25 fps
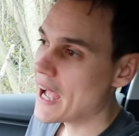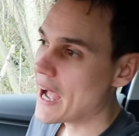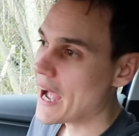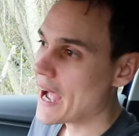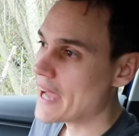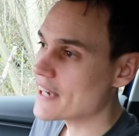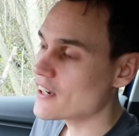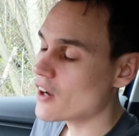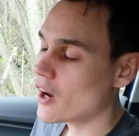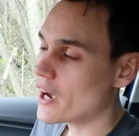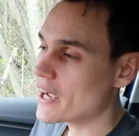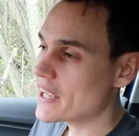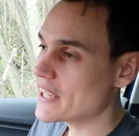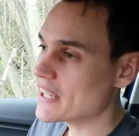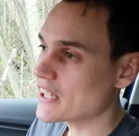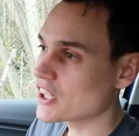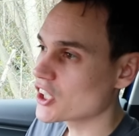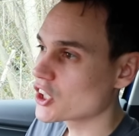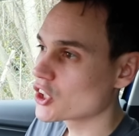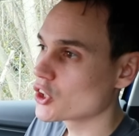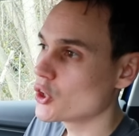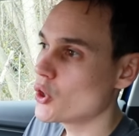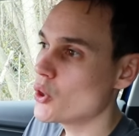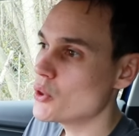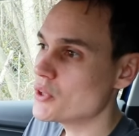And I
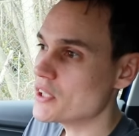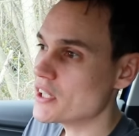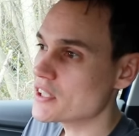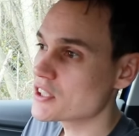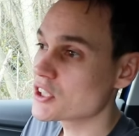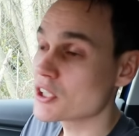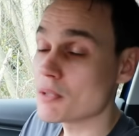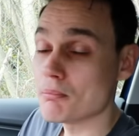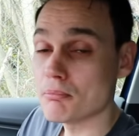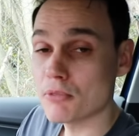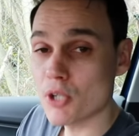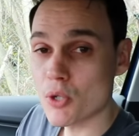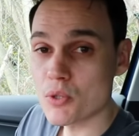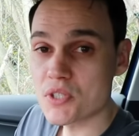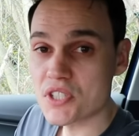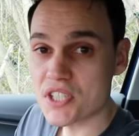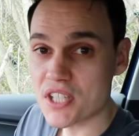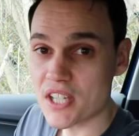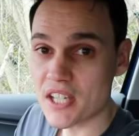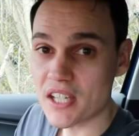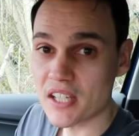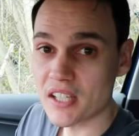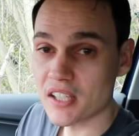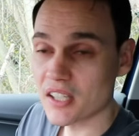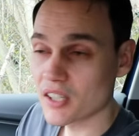included
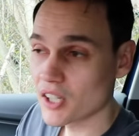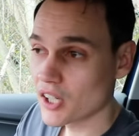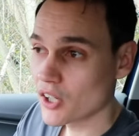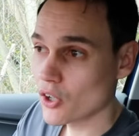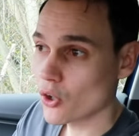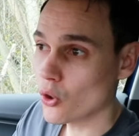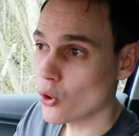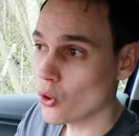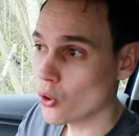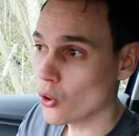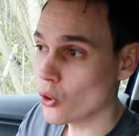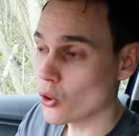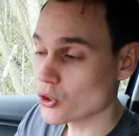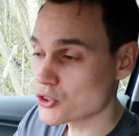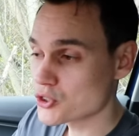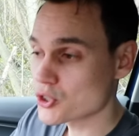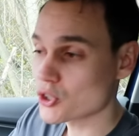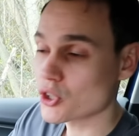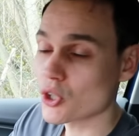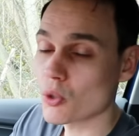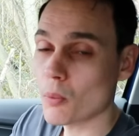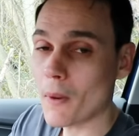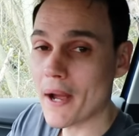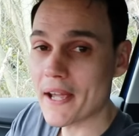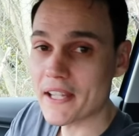commuting, or
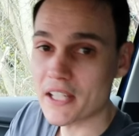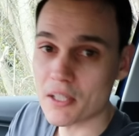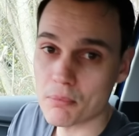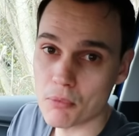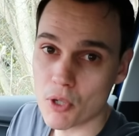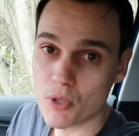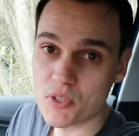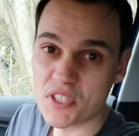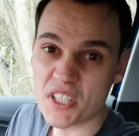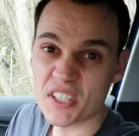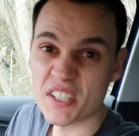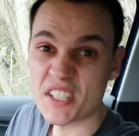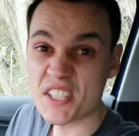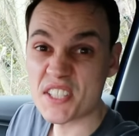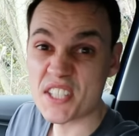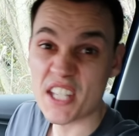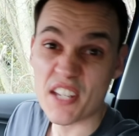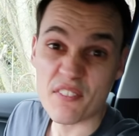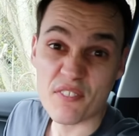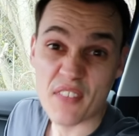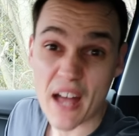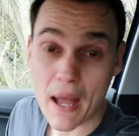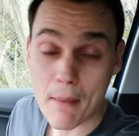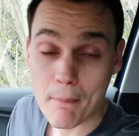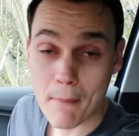took away commuting, to see
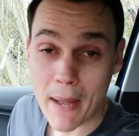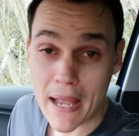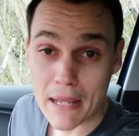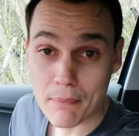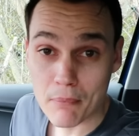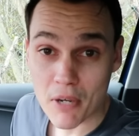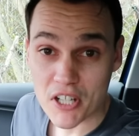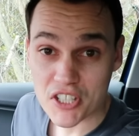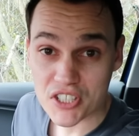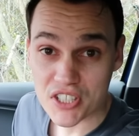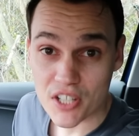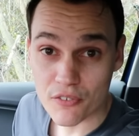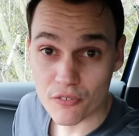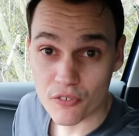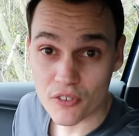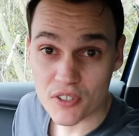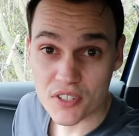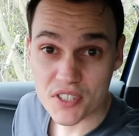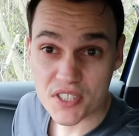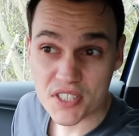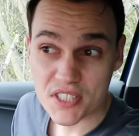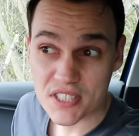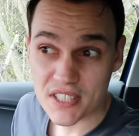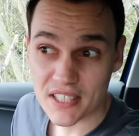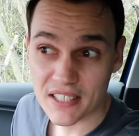if that made much
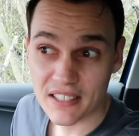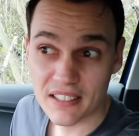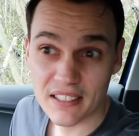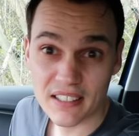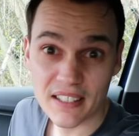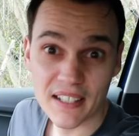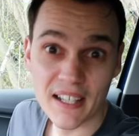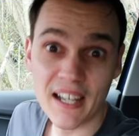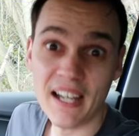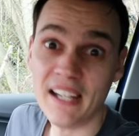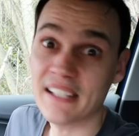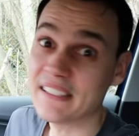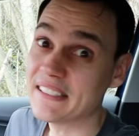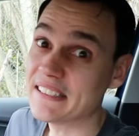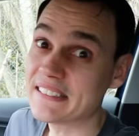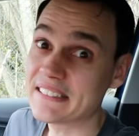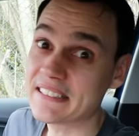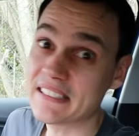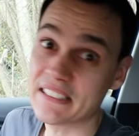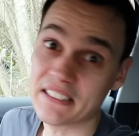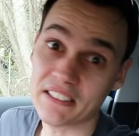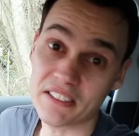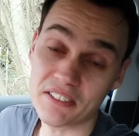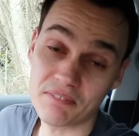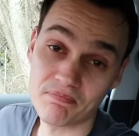difference, and it
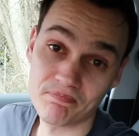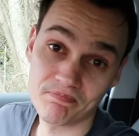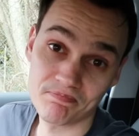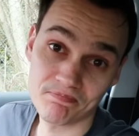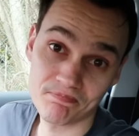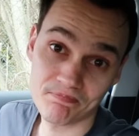didn't.